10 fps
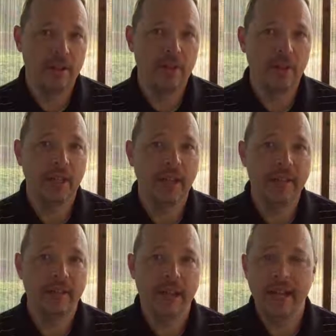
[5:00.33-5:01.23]
to
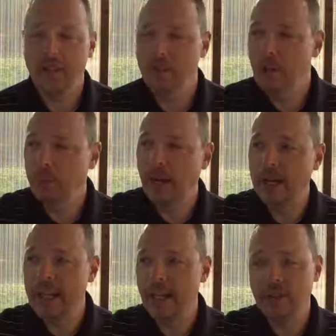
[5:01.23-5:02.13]
create value.
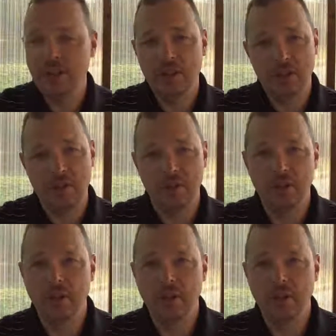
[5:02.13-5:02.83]
Nobody else can do.